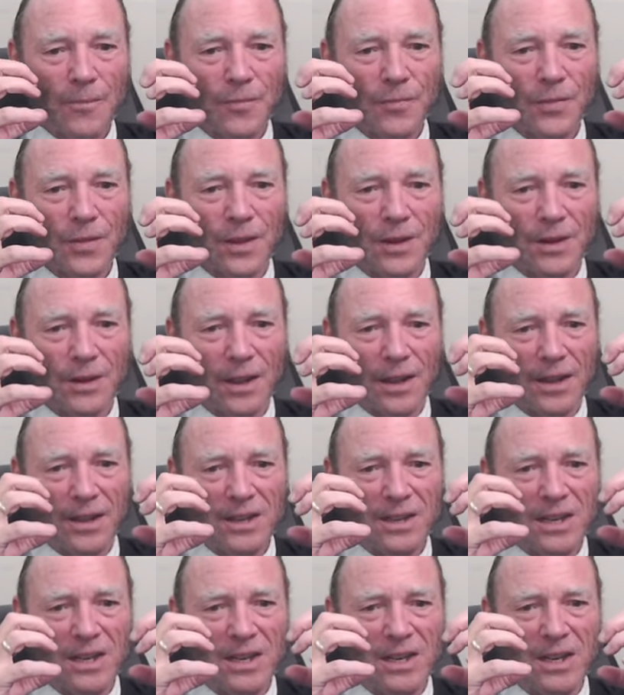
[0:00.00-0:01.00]
they're like,
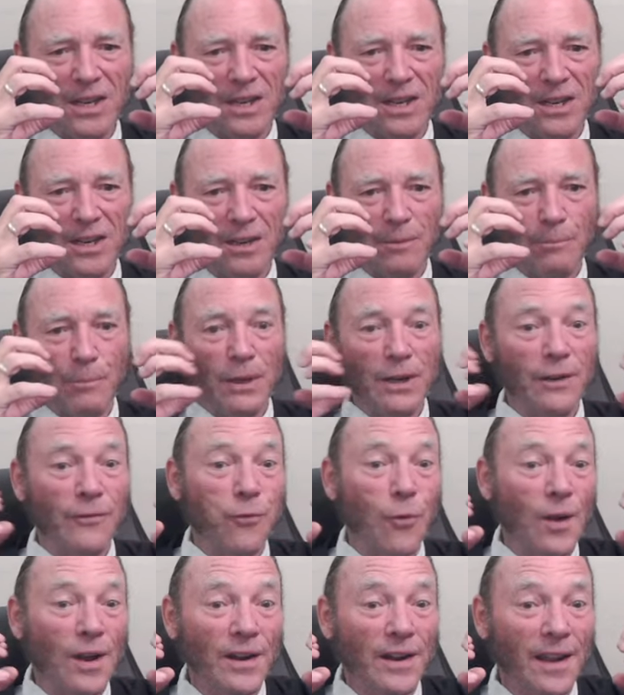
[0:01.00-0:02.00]
but if
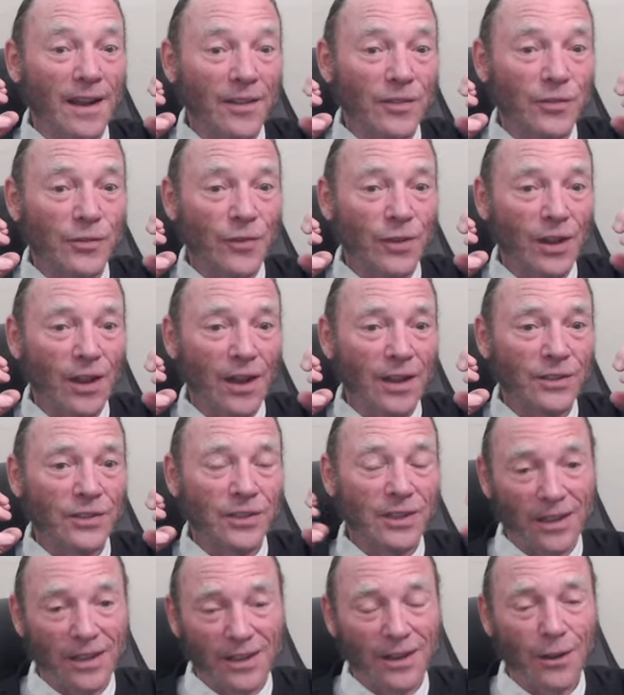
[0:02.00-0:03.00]
one has
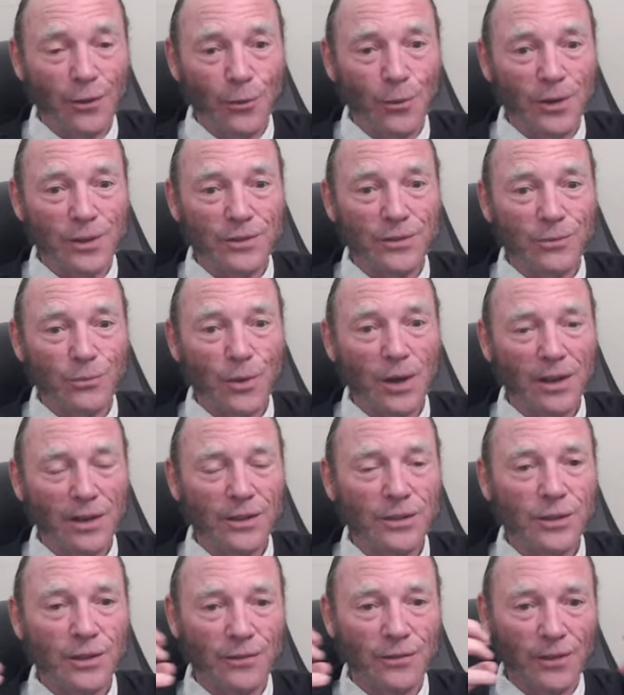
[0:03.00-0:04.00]
velocity, in other words,
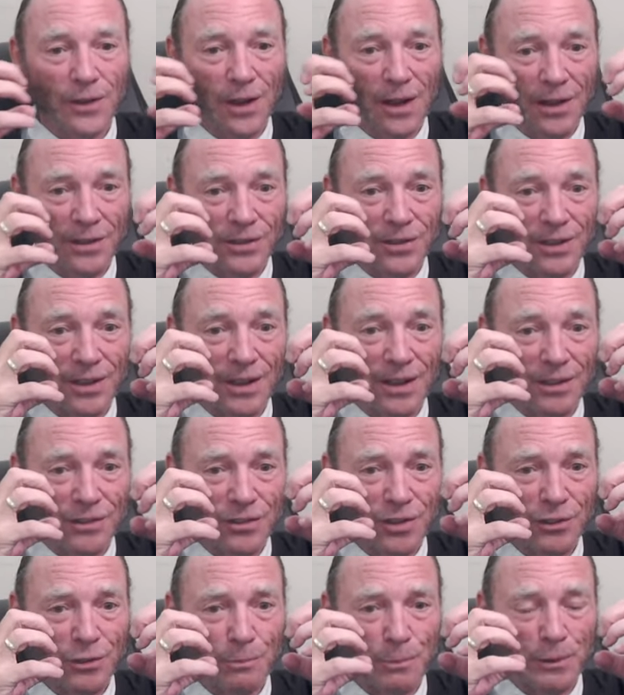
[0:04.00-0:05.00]
relative velocity
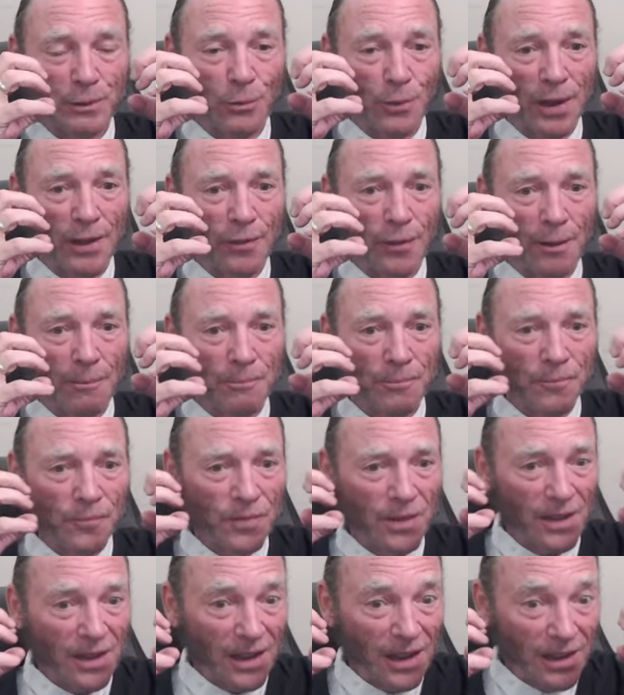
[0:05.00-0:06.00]
exists between them,
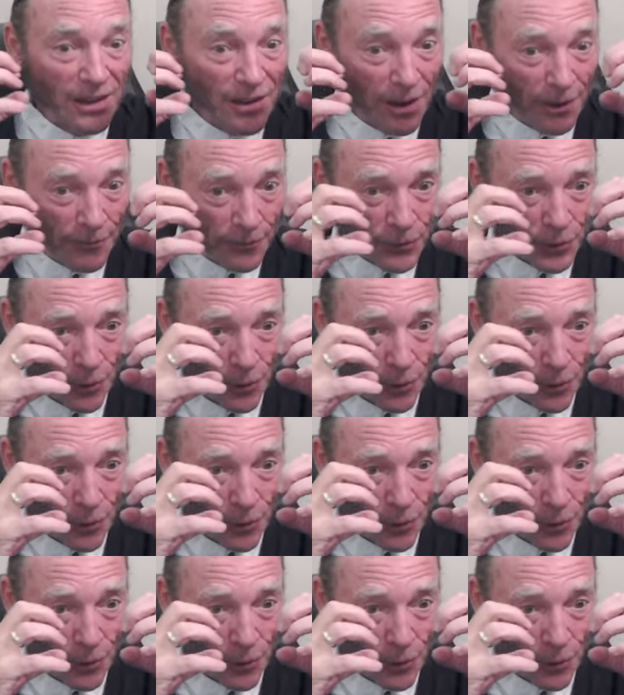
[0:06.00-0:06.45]
enough to